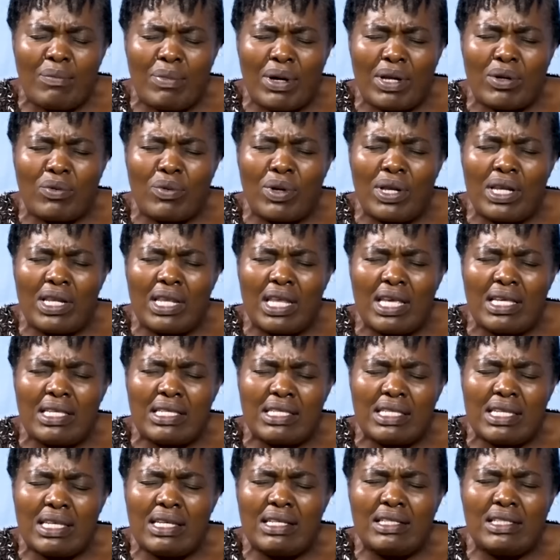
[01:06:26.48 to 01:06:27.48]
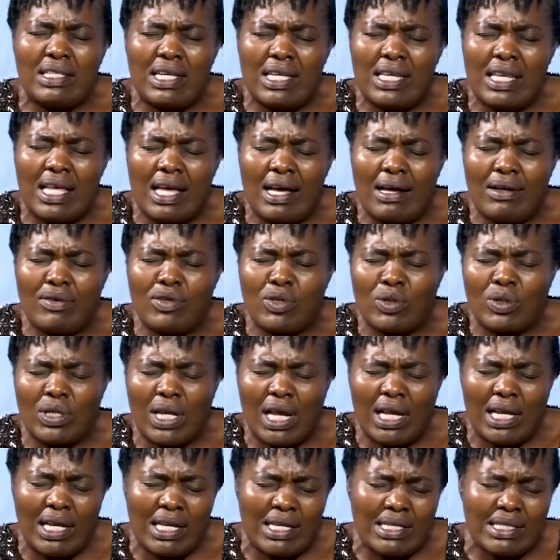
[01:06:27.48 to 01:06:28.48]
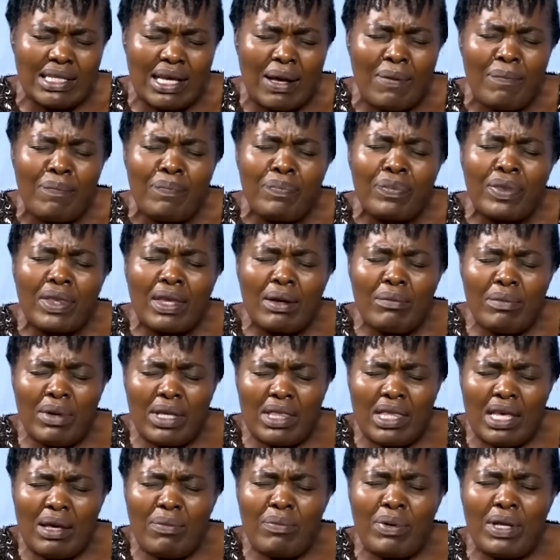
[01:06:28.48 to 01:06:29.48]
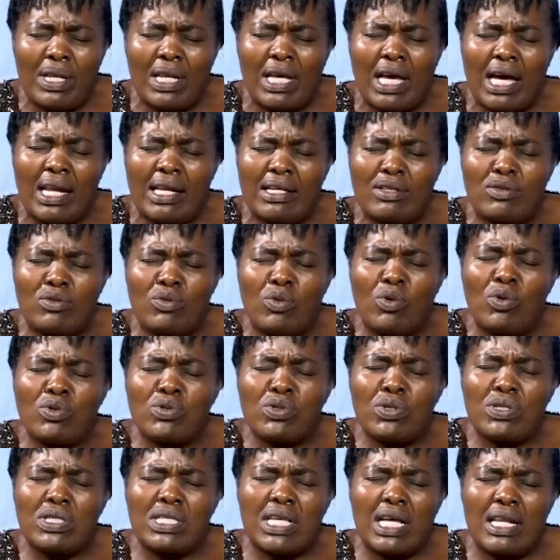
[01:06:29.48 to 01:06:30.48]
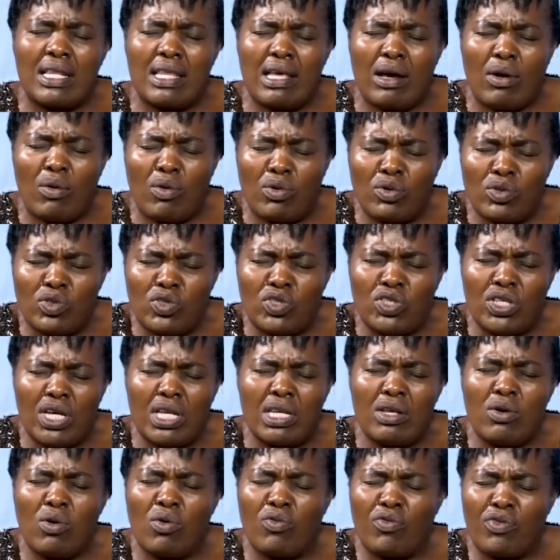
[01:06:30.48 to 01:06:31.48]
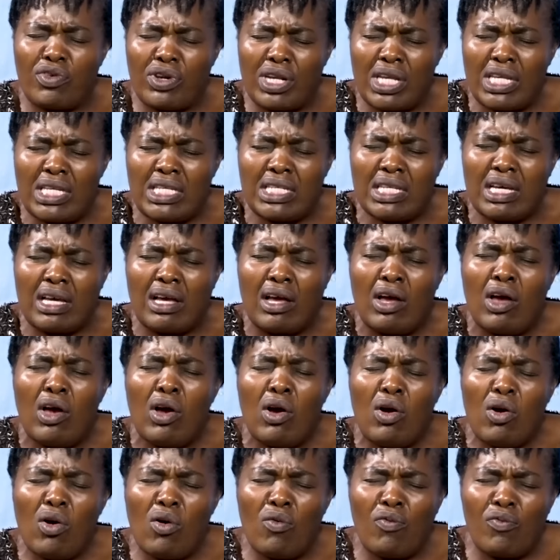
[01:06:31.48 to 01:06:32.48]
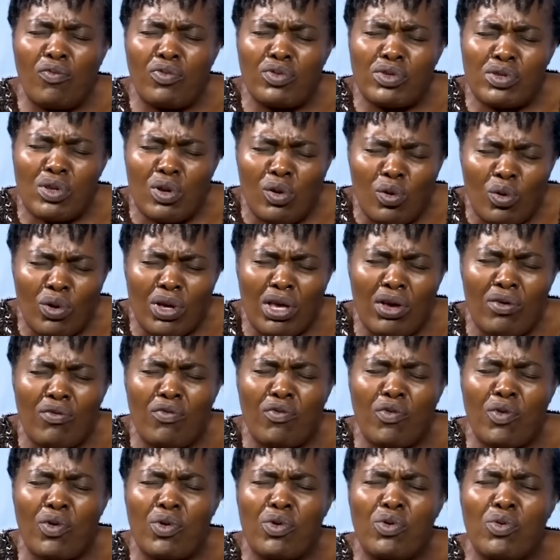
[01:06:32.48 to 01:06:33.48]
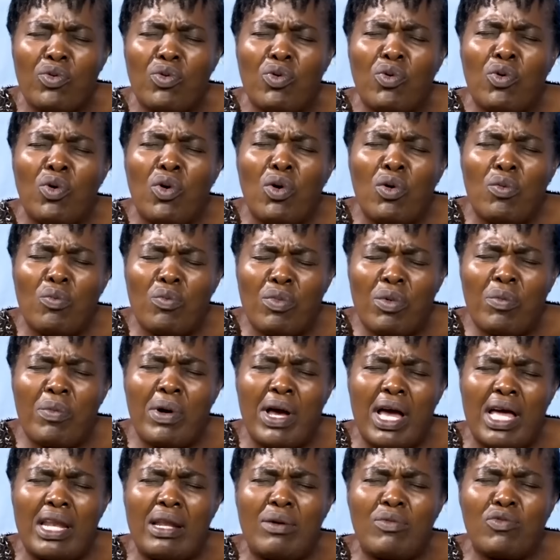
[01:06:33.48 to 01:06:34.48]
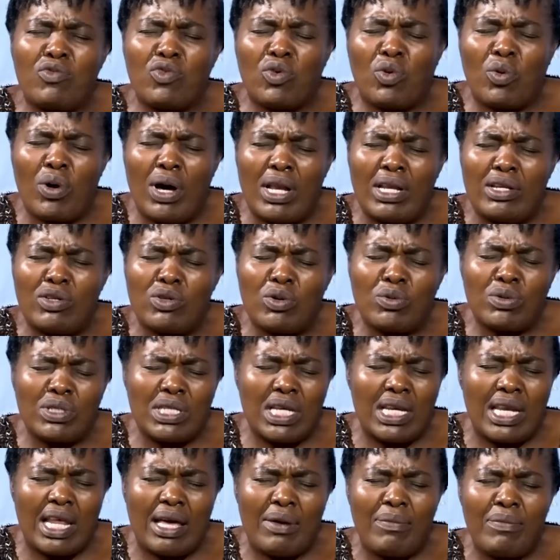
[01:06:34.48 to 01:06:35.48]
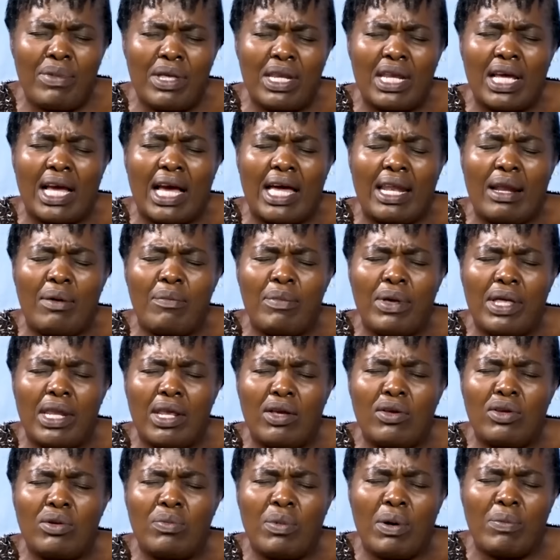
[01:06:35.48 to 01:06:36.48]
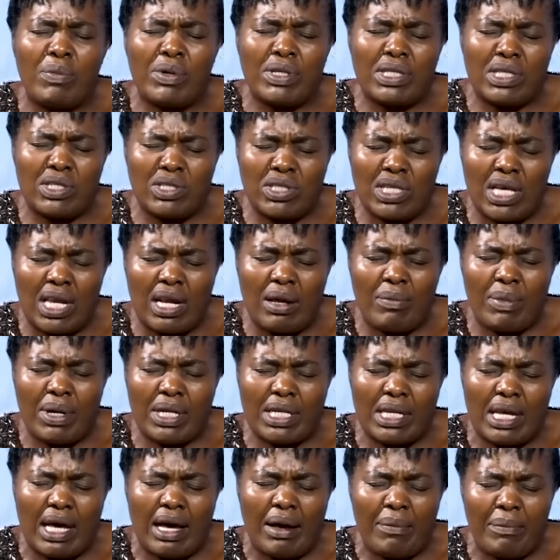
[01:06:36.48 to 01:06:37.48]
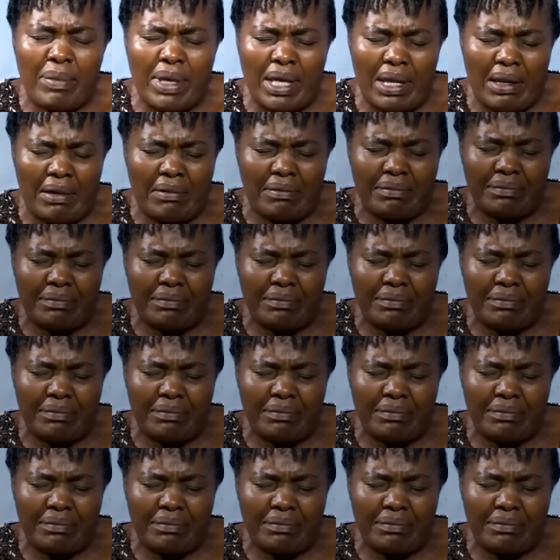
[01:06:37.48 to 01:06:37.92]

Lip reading: but when they see journey ya Dr Hleza, may they be encouraged to also start their own journey of reading, of looking for you mumweya nemuzvokwadi. Tokutendai. Mbiri ngairambe iri yenyu. Ndimambo Jesu anamata. Amen.